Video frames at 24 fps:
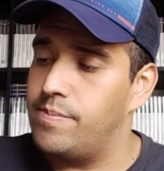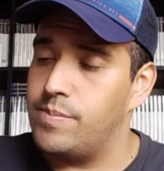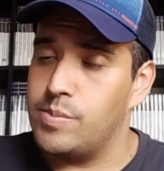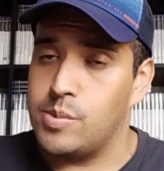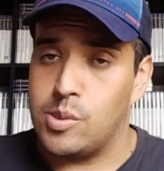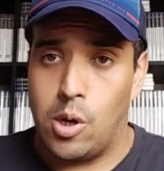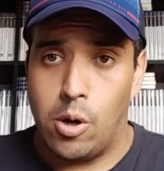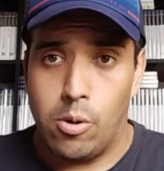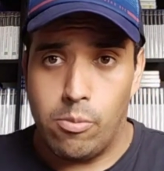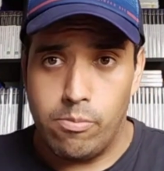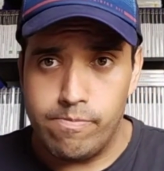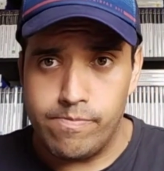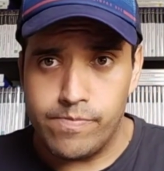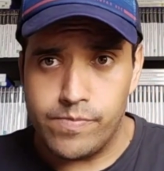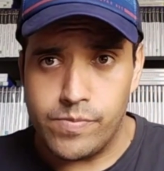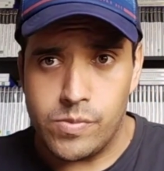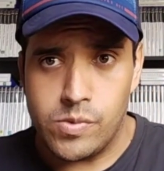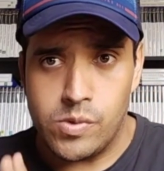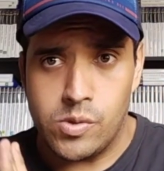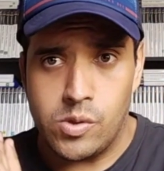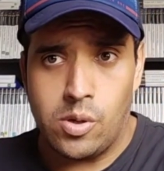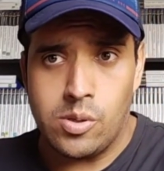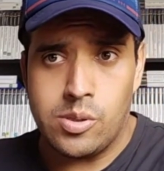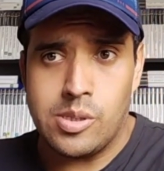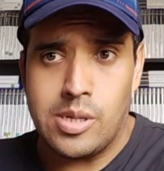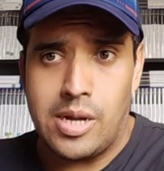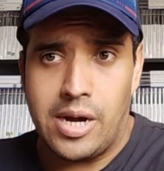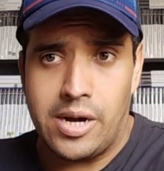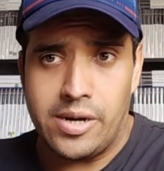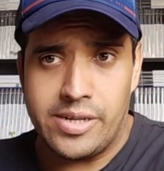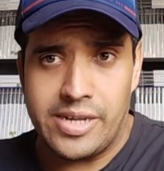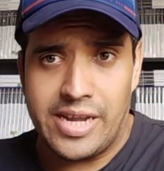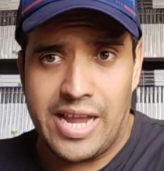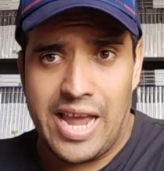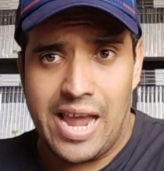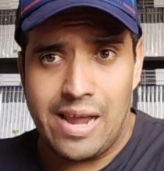So those
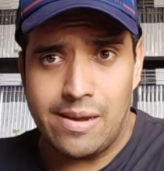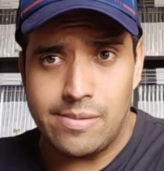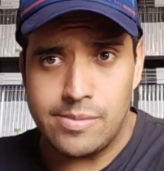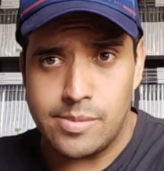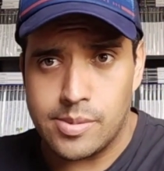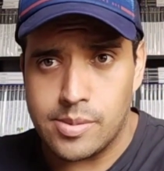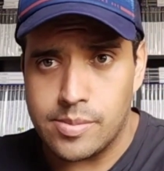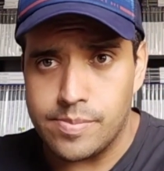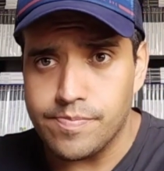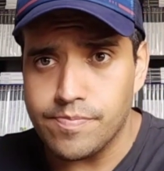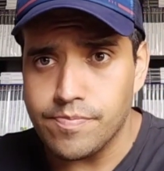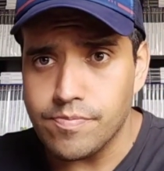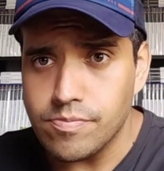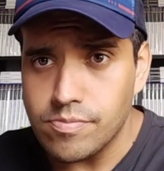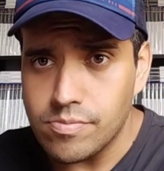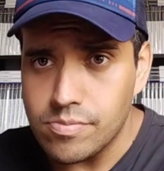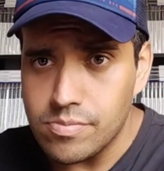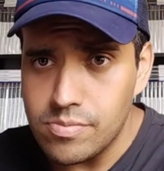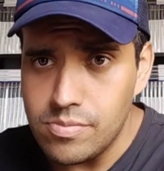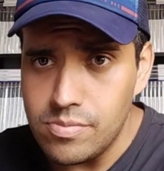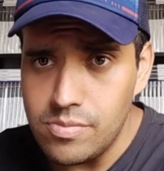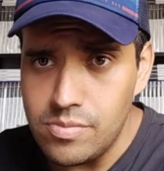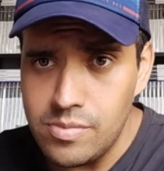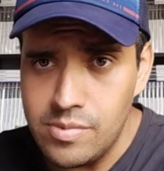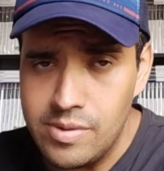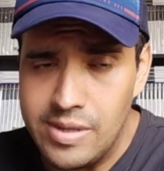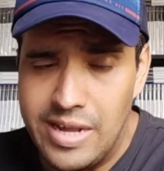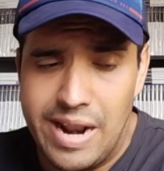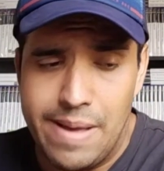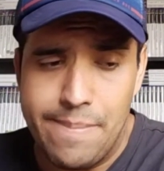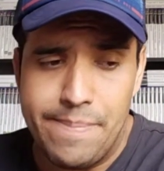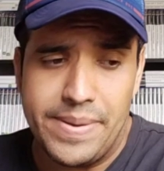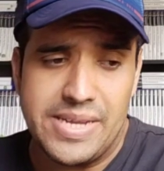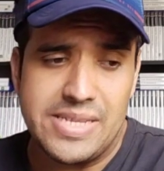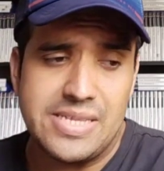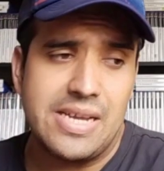are the games that I
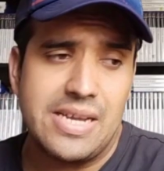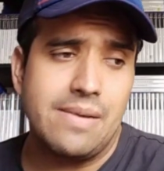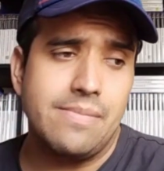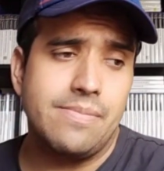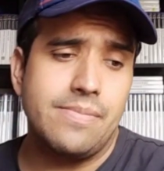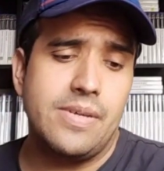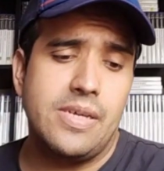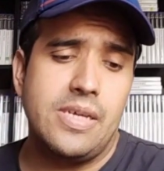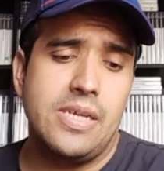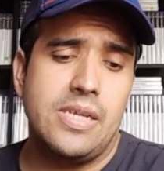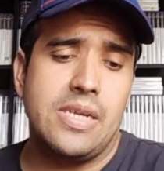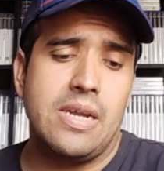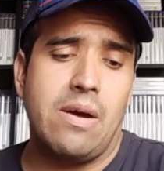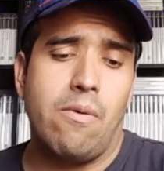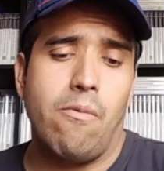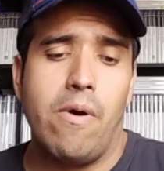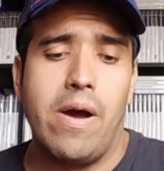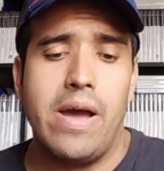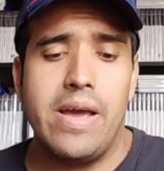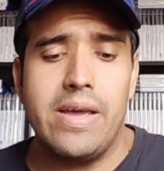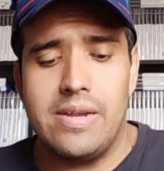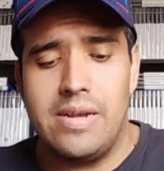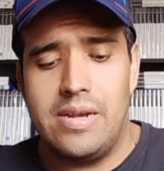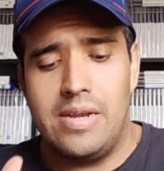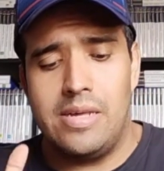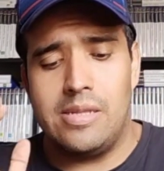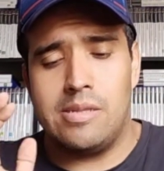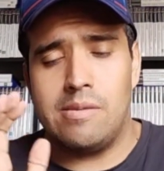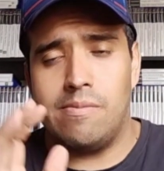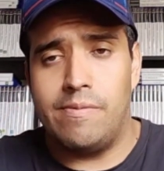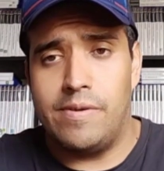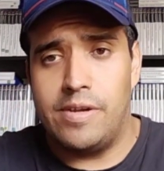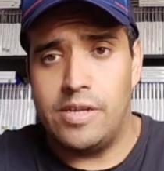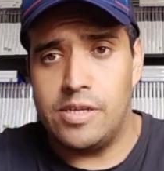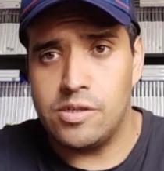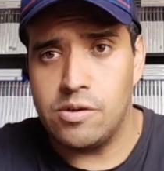picked up in Hawaii. Let's
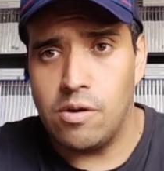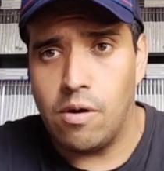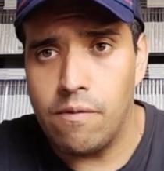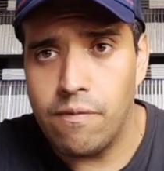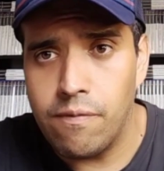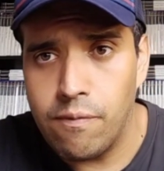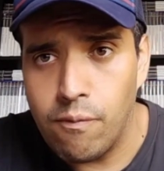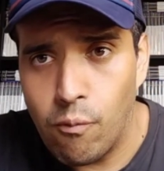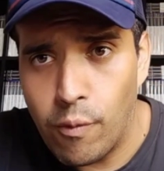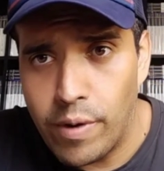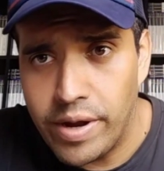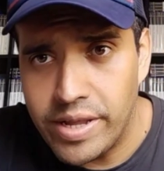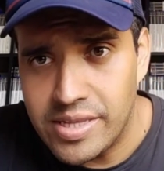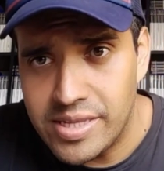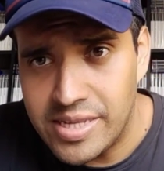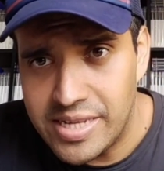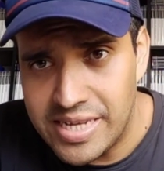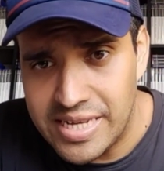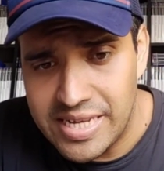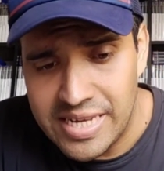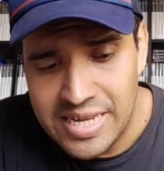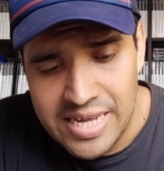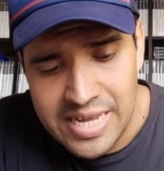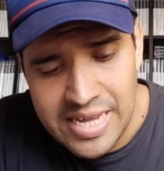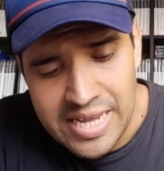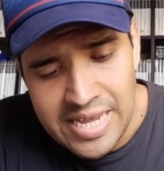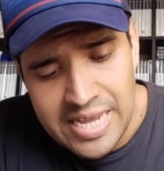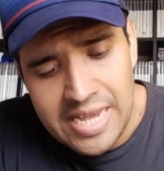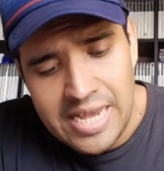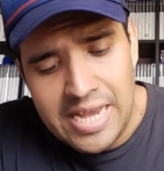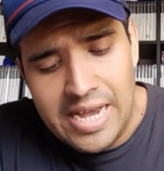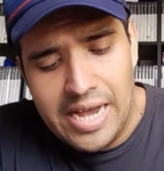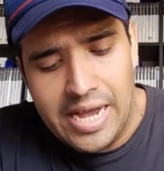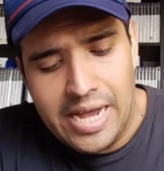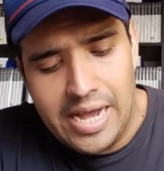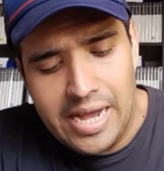finish off with the
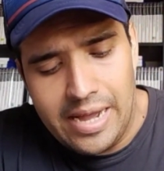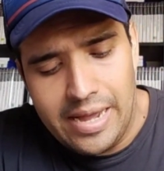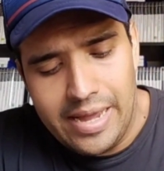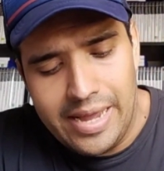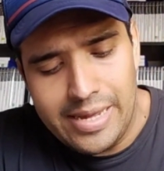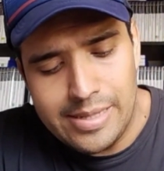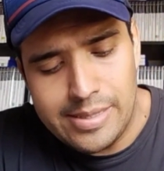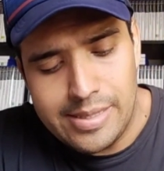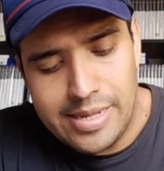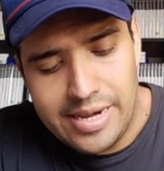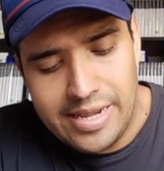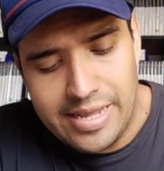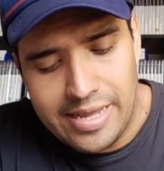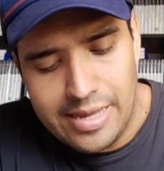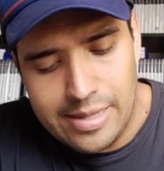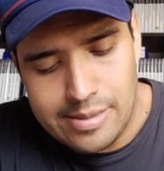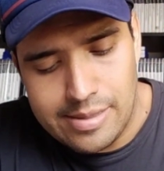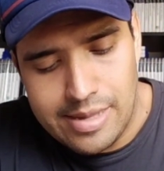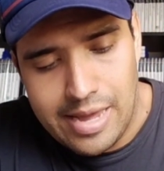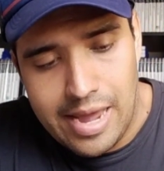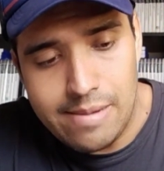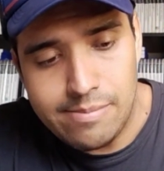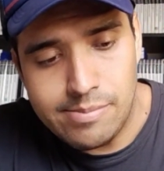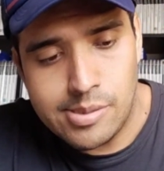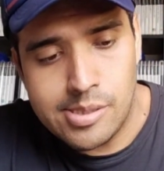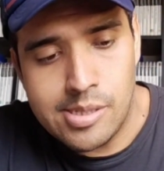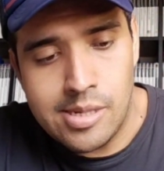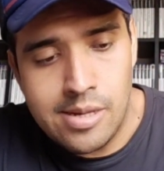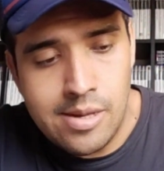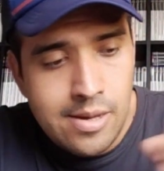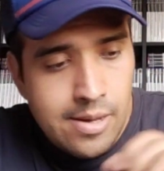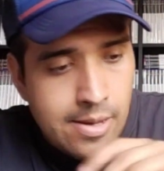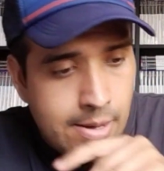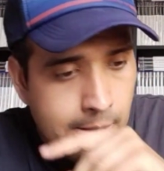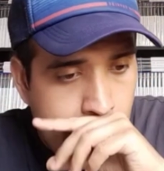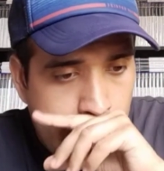SNES games,
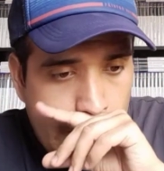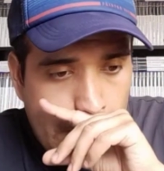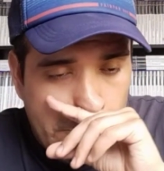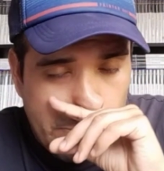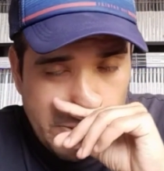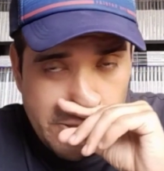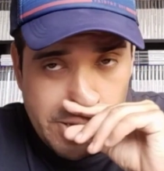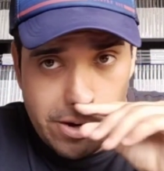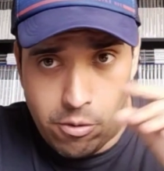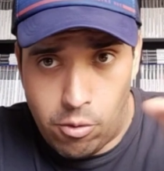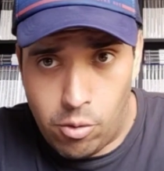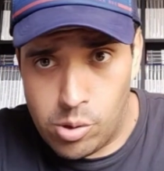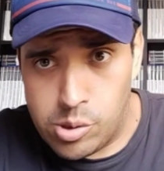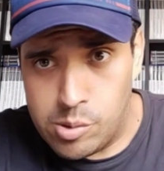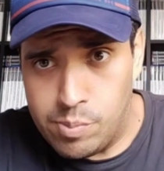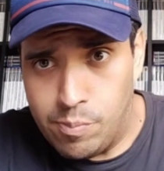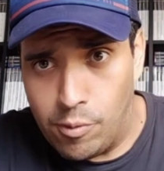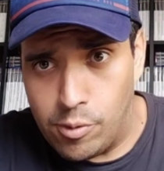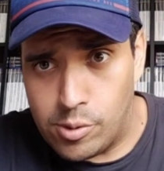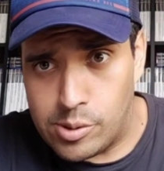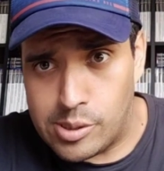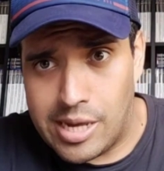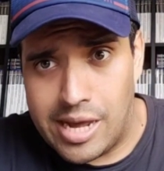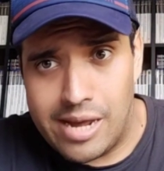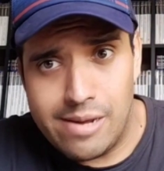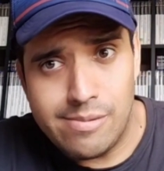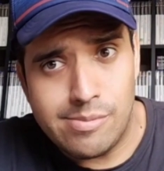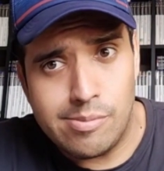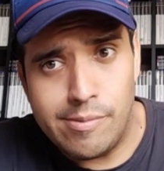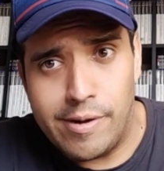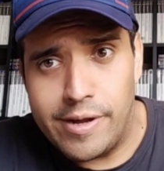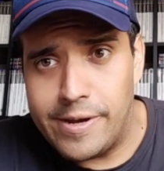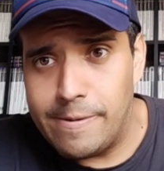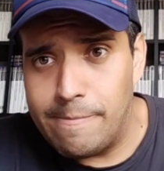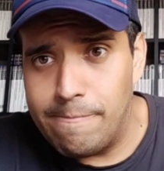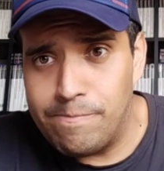which are all sports games,
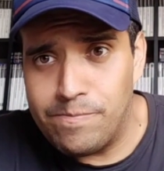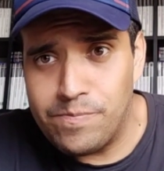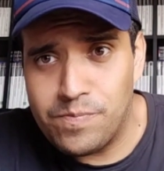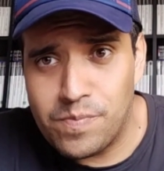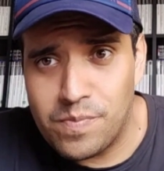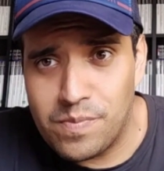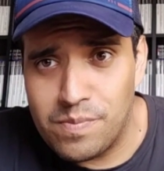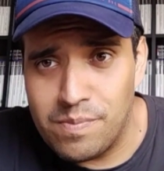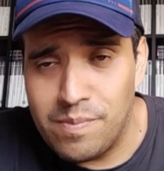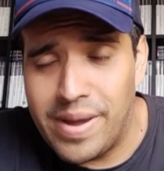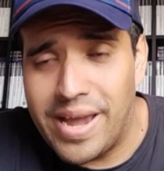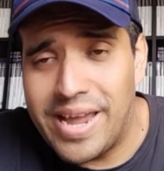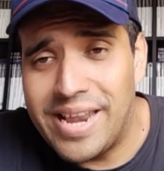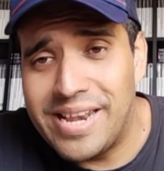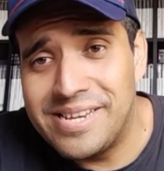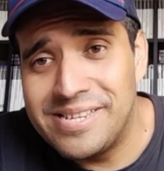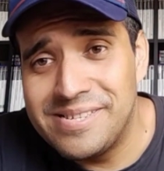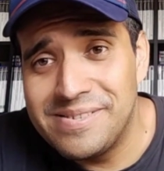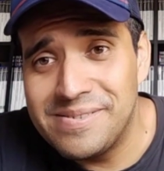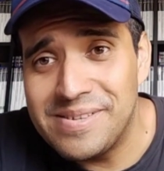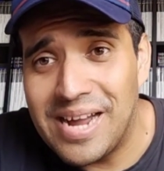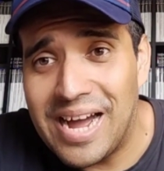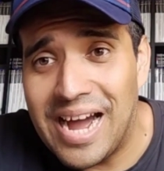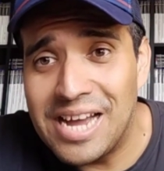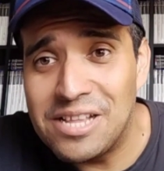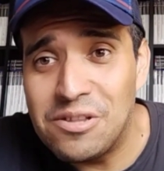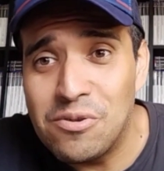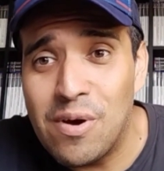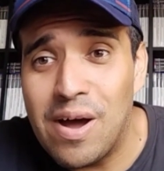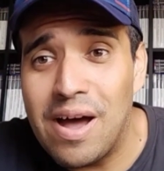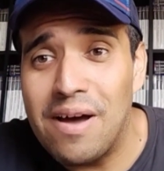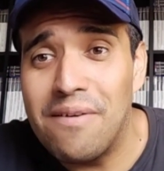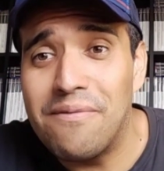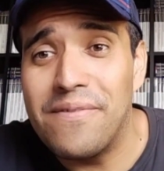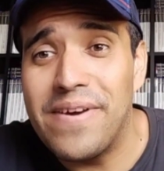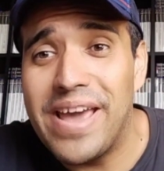but man, I don't
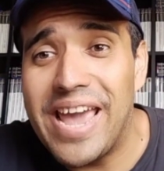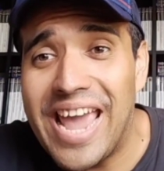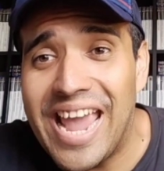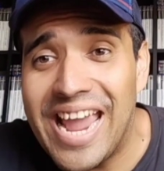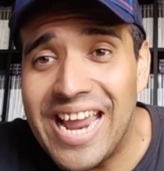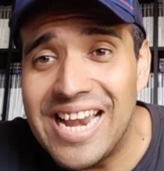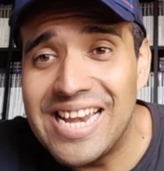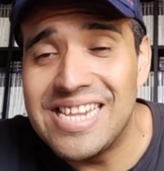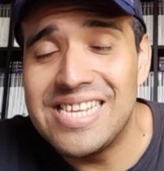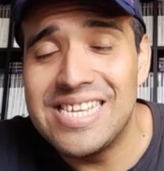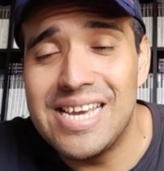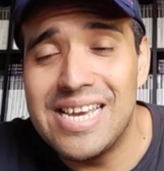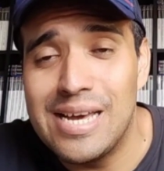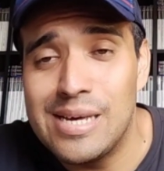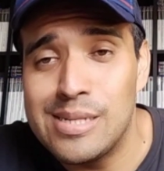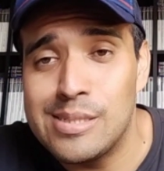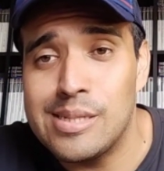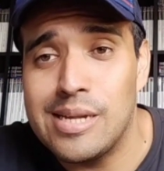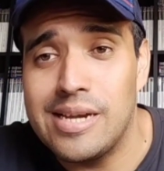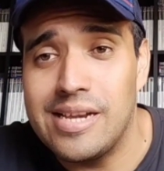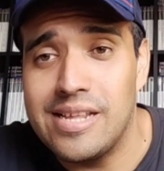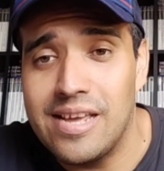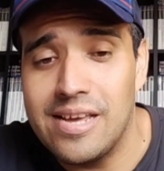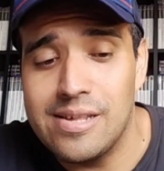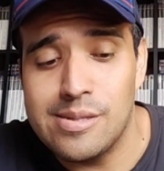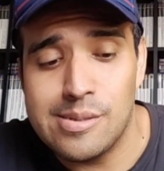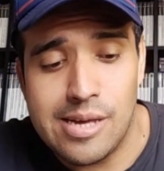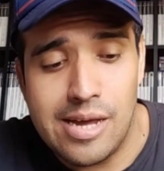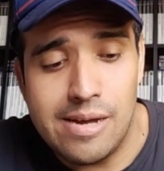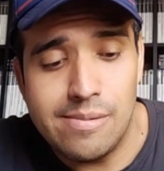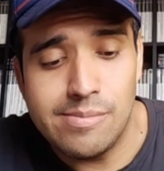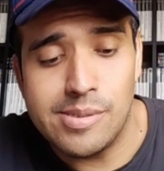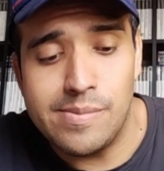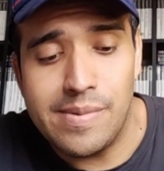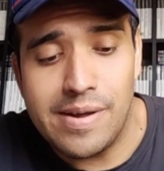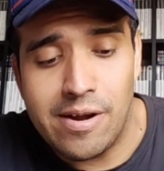have any SNES
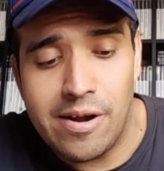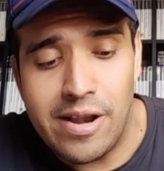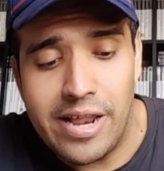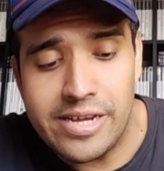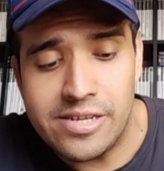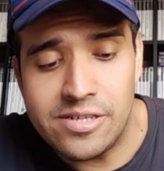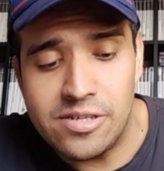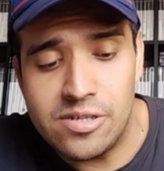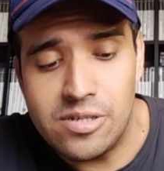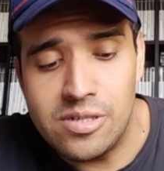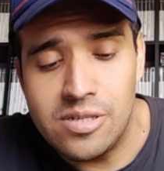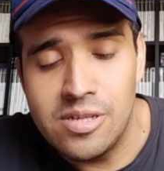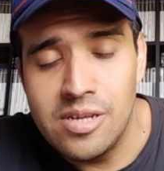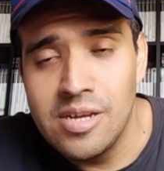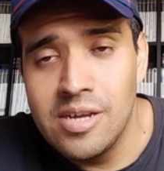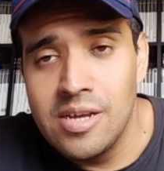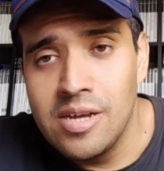games in my collection